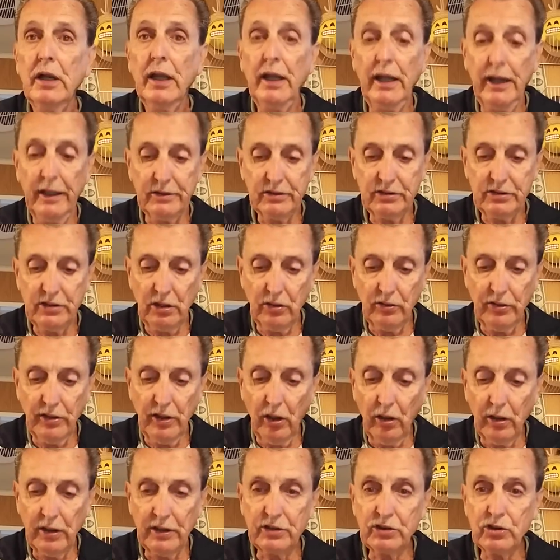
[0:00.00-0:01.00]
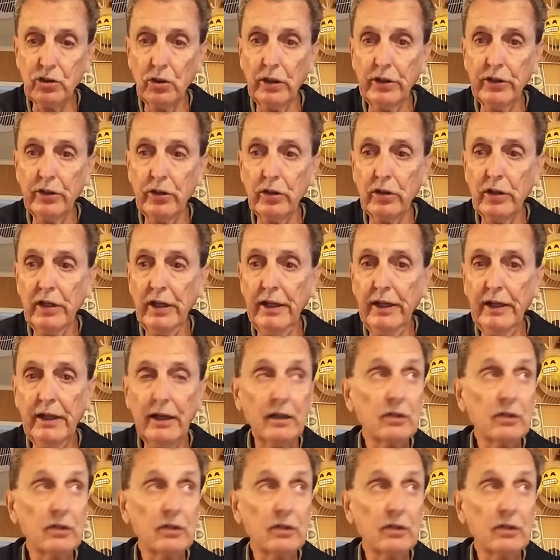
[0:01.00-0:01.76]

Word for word: And so y'all enjoy your day.